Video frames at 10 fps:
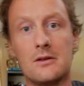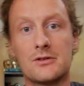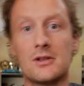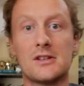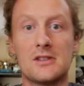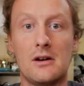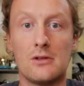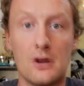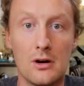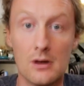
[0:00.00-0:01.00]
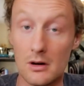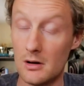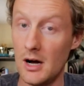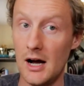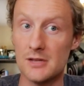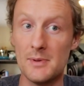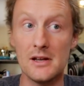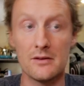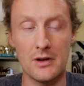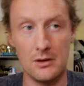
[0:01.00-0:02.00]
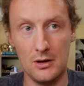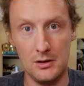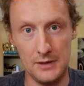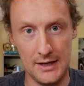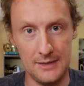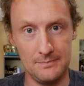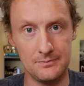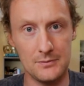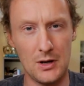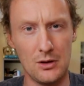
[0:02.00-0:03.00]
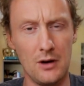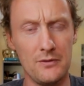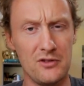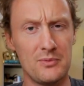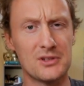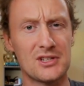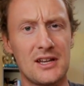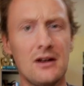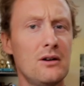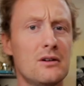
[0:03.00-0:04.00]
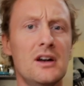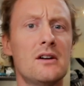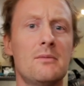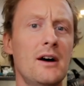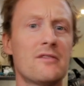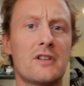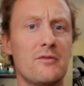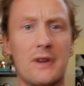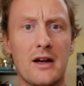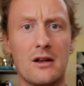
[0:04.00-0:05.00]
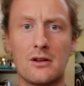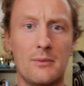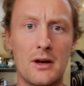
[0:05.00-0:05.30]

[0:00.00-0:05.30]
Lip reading: So that's the Outlaw. Speaking of the Outlaw, a lot of you have been saying, oh yeah, I've loved my Outlaw.